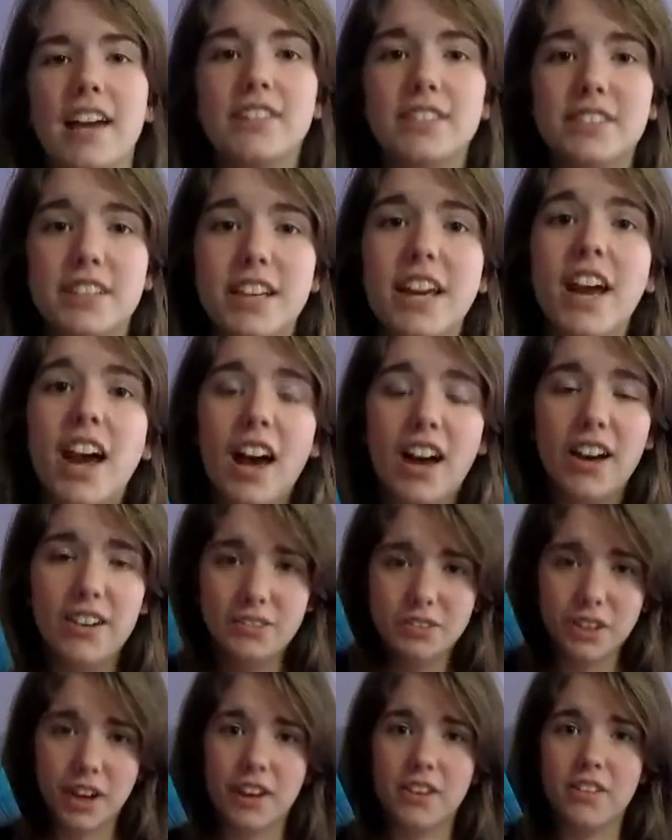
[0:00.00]
of Trials of
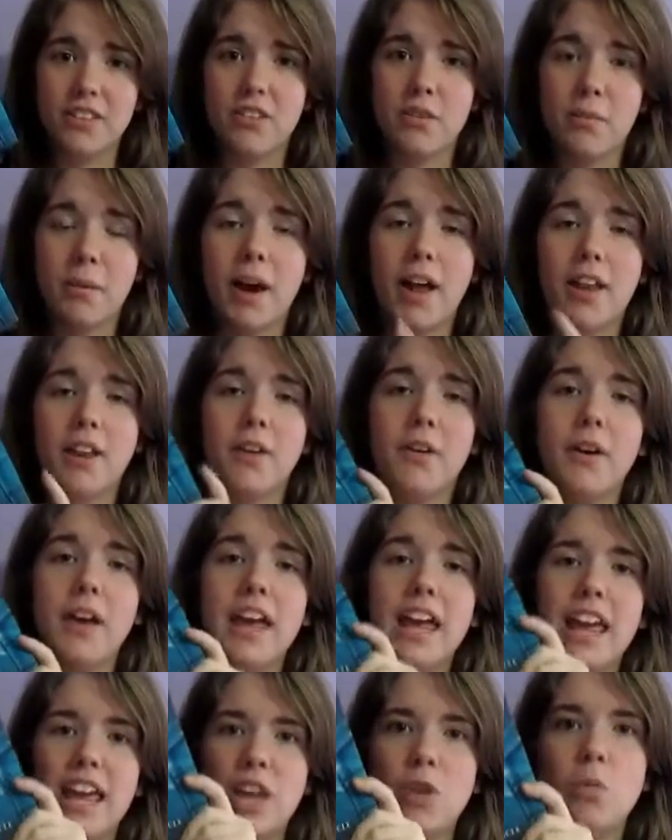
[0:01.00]
Apollo in
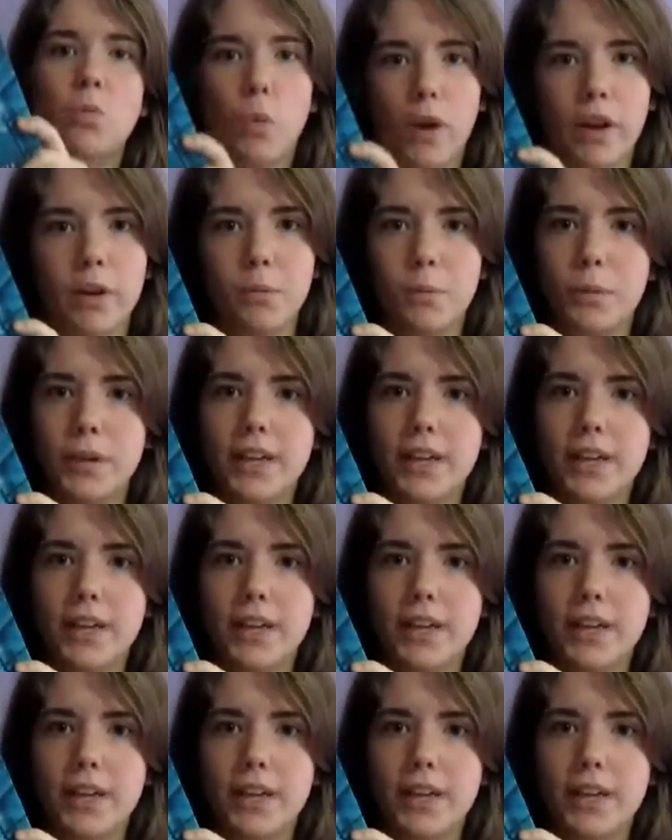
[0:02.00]
1 week.